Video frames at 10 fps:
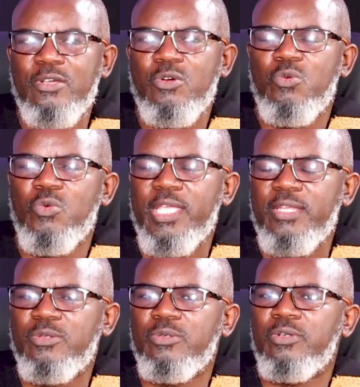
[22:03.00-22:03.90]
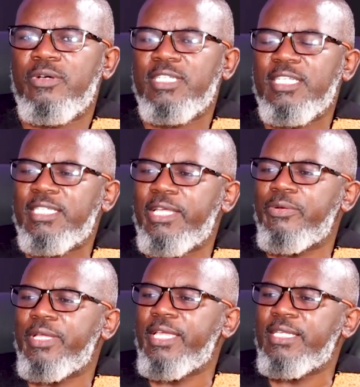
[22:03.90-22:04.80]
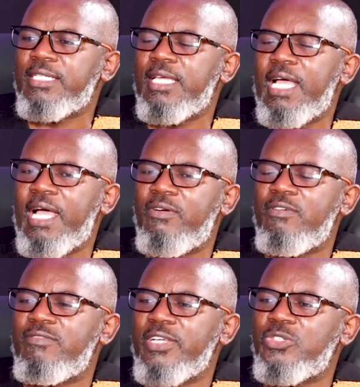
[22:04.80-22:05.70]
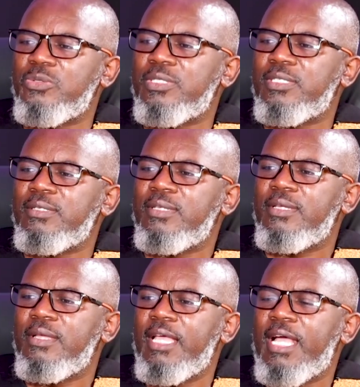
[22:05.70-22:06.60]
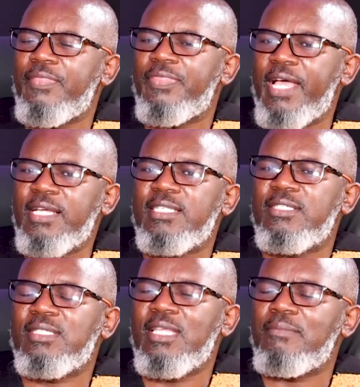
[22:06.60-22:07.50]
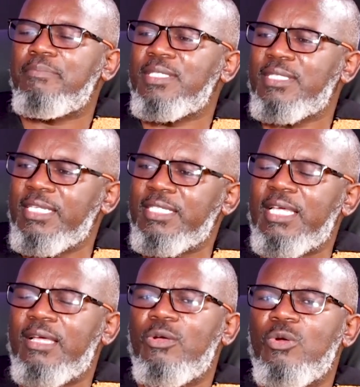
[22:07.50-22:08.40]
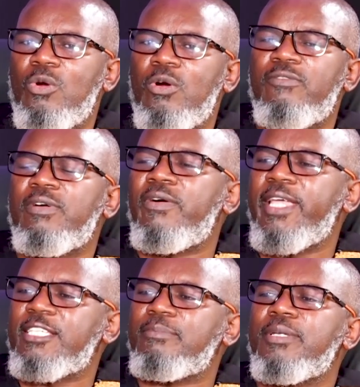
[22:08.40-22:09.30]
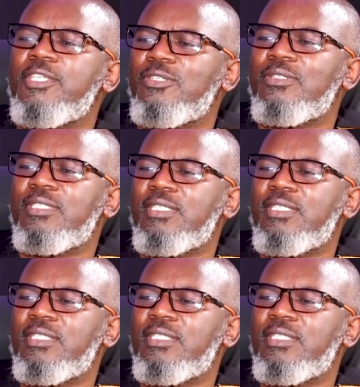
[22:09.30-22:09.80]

We do not interrogate our virtues. And that is the epicenter of our expressions.